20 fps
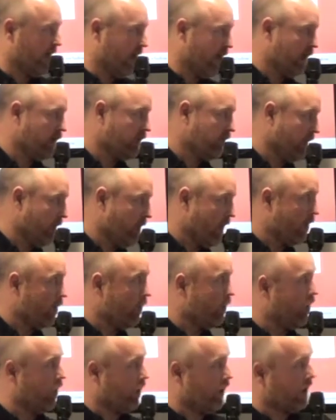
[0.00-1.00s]
age,
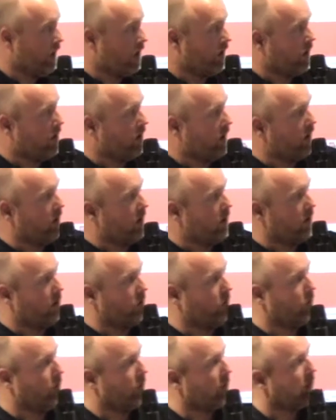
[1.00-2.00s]
female, or you can create
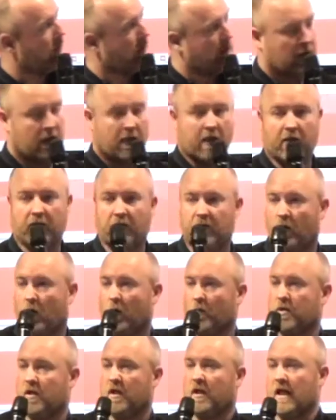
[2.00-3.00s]
your own at the
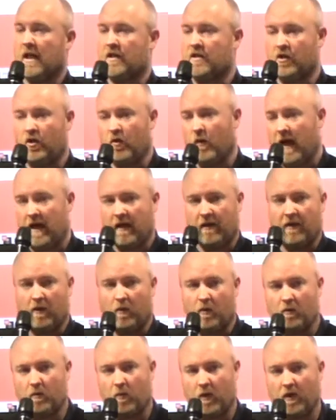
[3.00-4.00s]
top. So you can actually do anything.